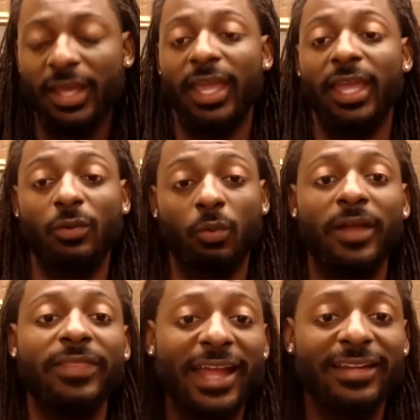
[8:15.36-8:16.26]
and
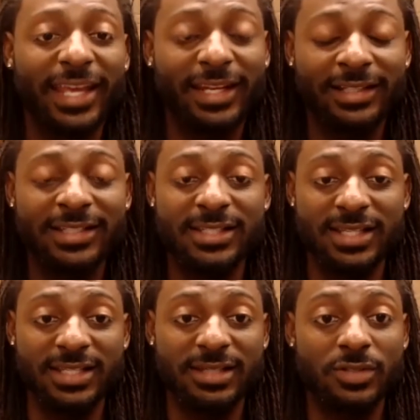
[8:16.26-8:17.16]
run that data in the
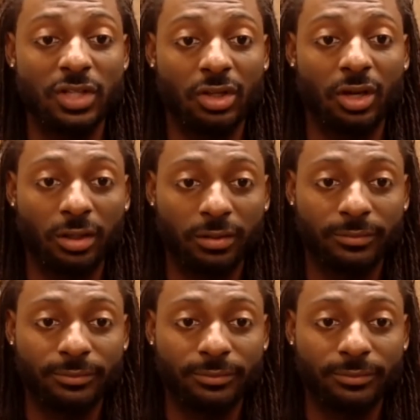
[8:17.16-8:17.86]
system to learn.